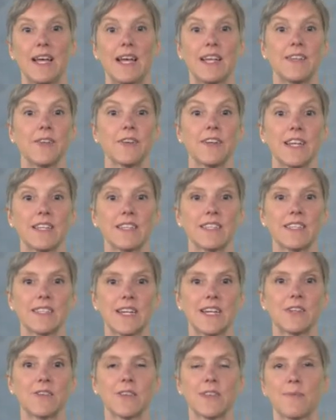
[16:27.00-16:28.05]
And you can
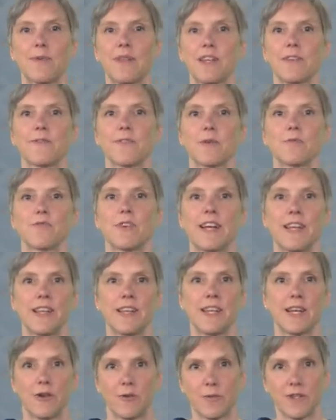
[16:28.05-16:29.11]
sign on the platform right
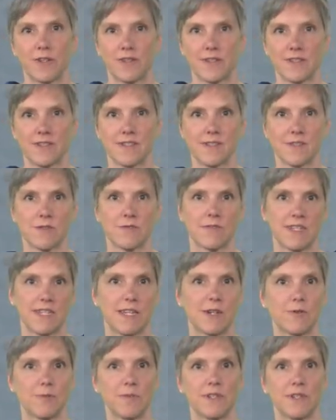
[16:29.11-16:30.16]
now because it is
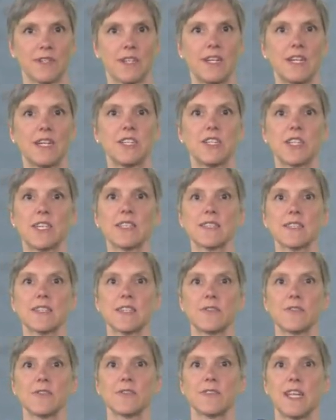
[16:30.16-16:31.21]
already open. Just
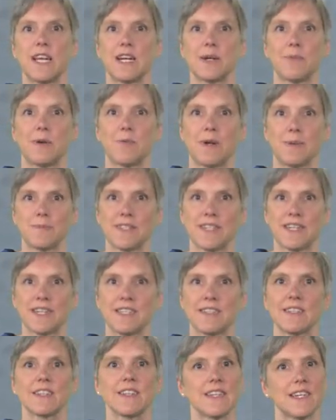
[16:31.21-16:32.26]
go to the ACHEMA
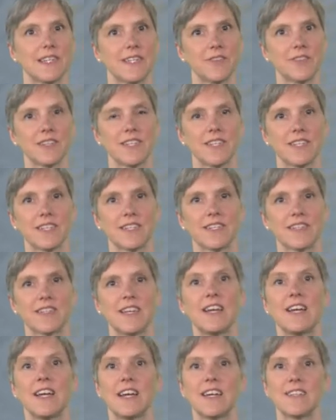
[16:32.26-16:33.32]
website, get your ticket,
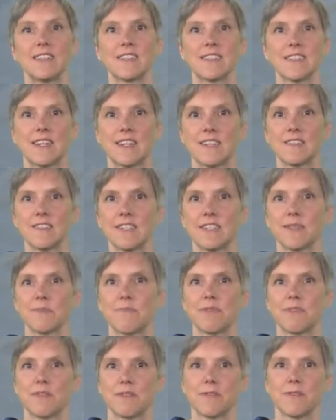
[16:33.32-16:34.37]
and start
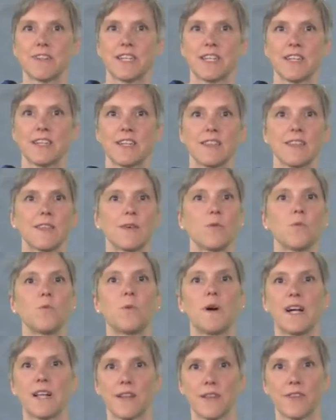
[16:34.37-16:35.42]
exploring the
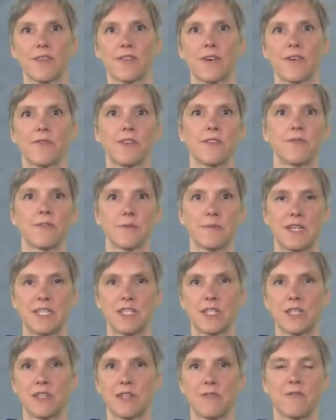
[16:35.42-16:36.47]
wealth of
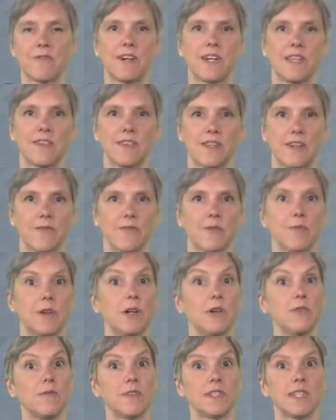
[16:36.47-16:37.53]
information you find there from
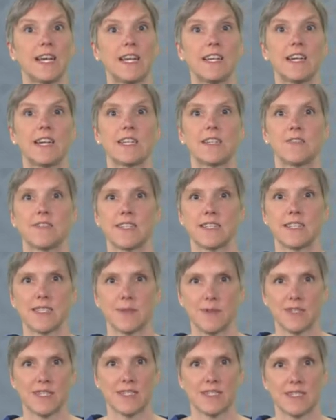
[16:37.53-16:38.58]
over 900
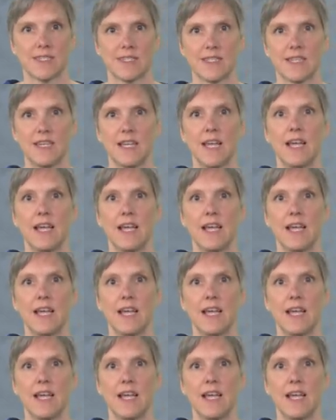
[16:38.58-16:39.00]
exhibitors.